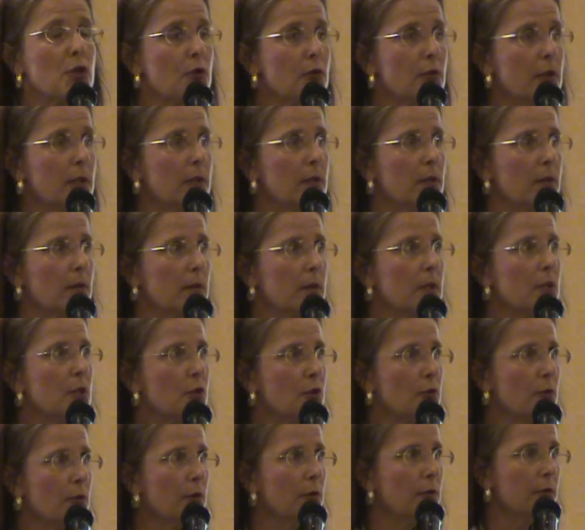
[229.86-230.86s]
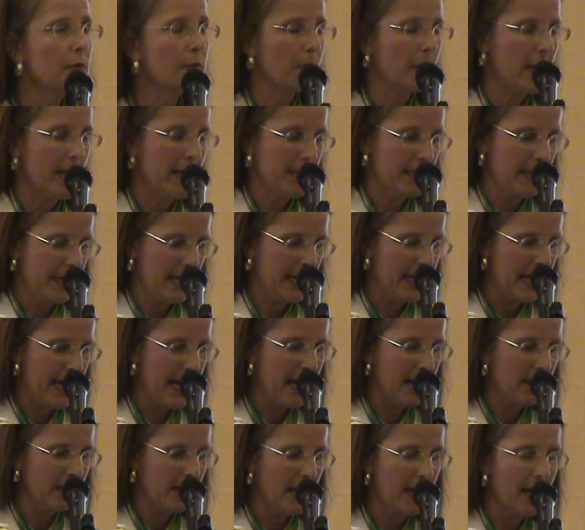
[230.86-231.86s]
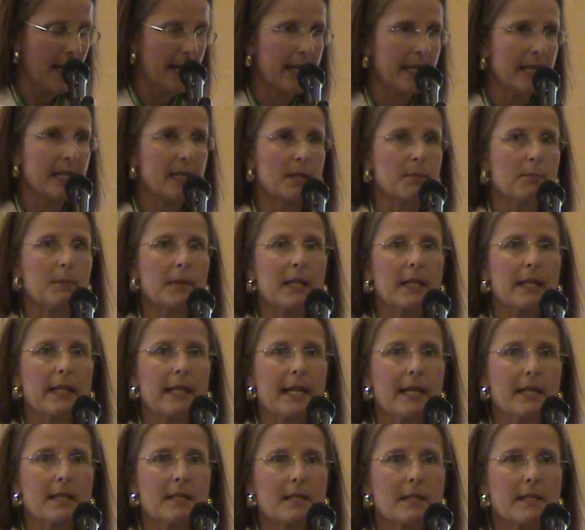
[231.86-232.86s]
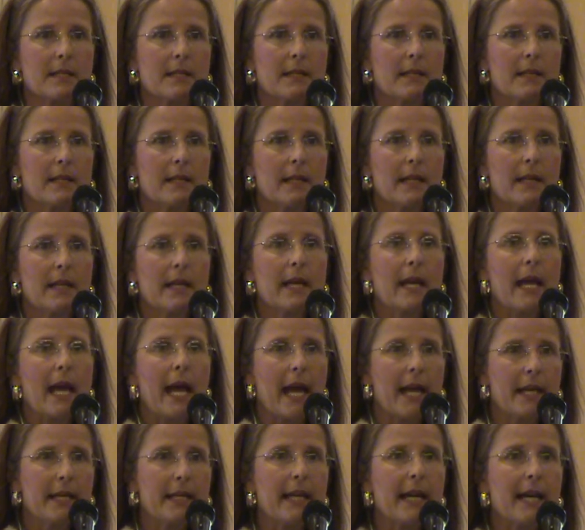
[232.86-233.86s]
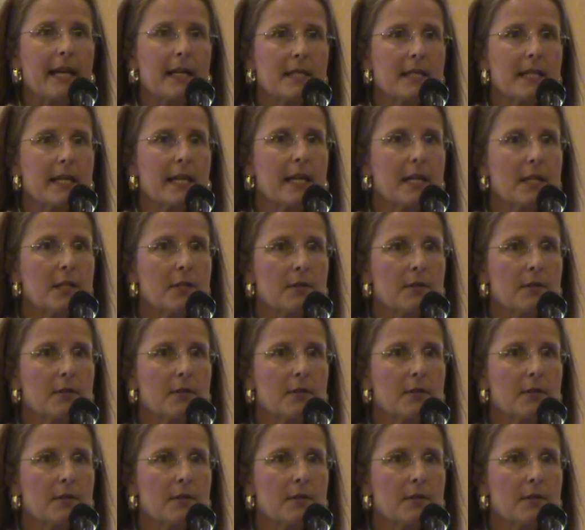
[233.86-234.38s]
true friend and ally in the Middle East. And yes,